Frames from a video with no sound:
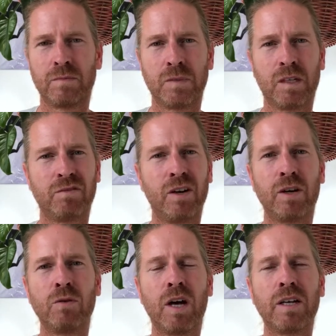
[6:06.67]
Not very
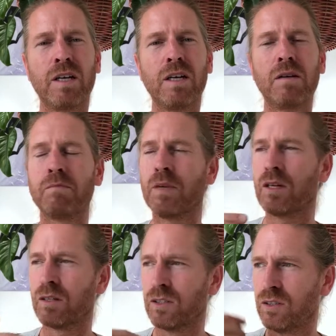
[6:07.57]
good idea,
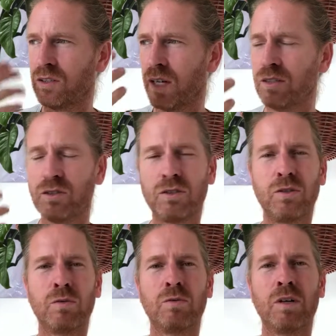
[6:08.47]
because it tends
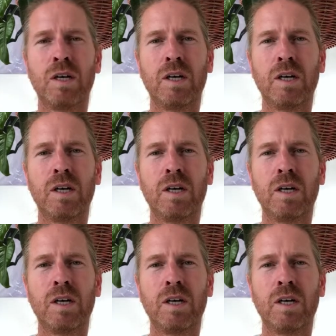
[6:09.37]
to